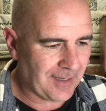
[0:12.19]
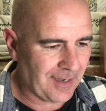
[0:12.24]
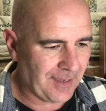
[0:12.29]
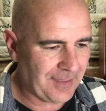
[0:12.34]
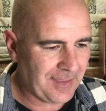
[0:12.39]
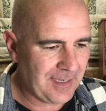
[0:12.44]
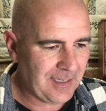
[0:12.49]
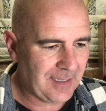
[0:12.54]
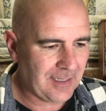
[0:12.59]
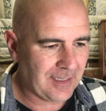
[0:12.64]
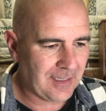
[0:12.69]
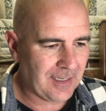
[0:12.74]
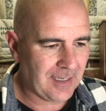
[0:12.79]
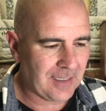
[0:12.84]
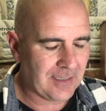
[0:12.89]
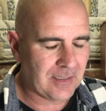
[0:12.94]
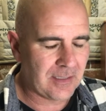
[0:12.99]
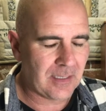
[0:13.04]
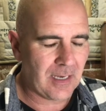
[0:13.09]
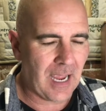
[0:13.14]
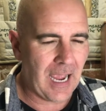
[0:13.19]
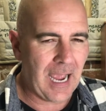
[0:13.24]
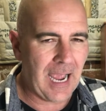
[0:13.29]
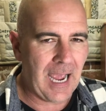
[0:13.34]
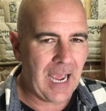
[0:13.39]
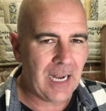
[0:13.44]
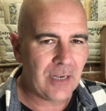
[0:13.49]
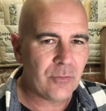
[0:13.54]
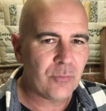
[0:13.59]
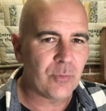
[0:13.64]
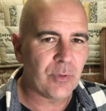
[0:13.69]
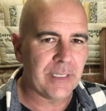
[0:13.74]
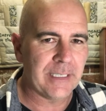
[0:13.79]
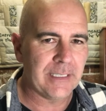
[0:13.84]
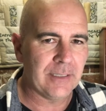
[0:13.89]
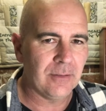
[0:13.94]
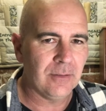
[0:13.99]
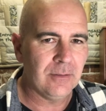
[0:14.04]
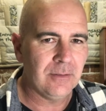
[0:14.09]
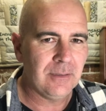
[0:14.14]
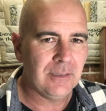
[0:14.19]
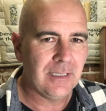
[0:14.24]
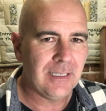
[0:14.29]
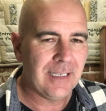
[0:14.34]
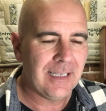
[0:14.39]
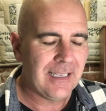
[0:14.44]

I think it's unreal